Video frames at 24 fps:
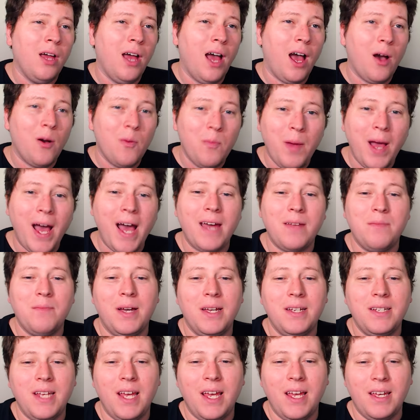how bad
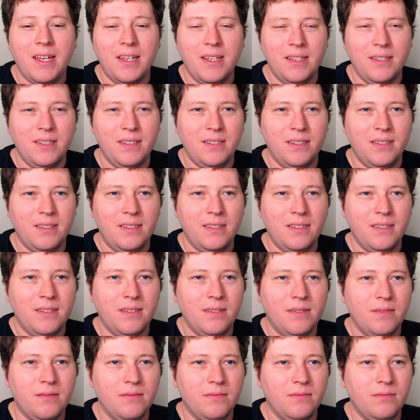my day is,
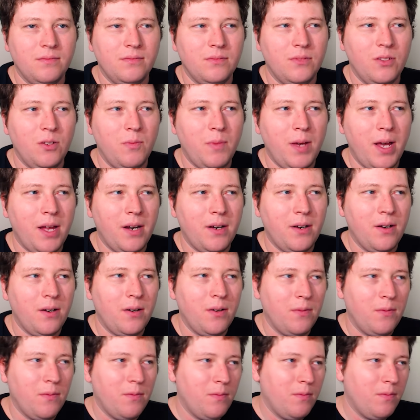no
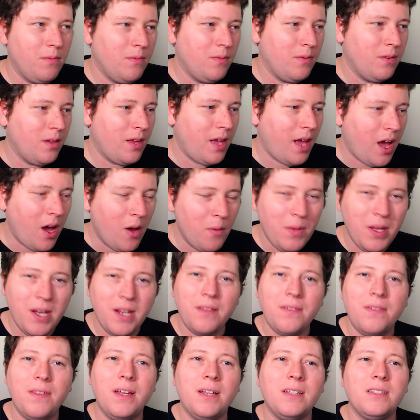matter how
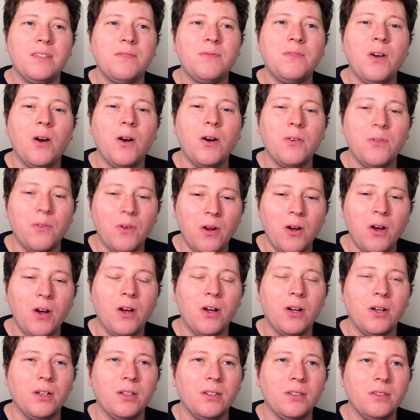many things have gone
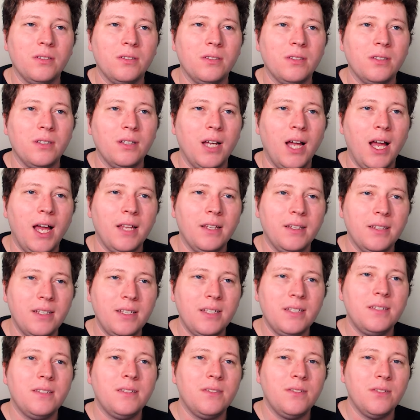wrong, at
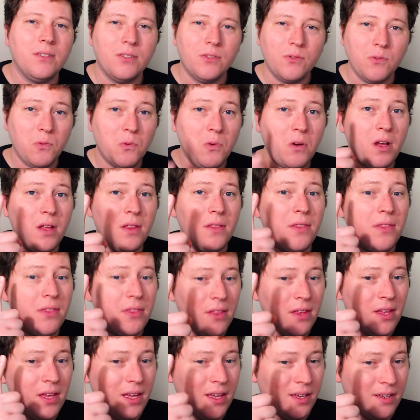least there's one
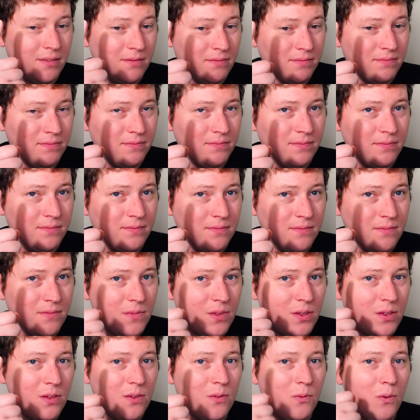thing
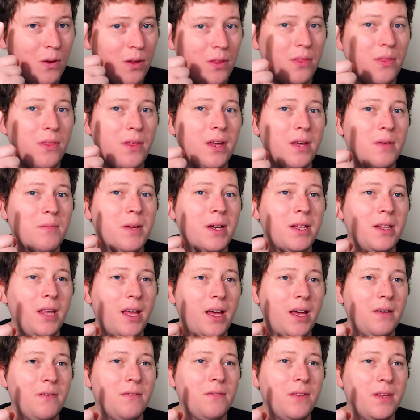in my
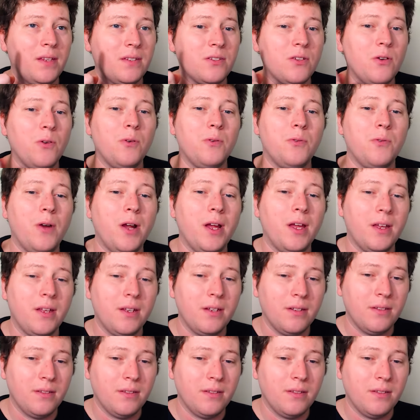life that's going right.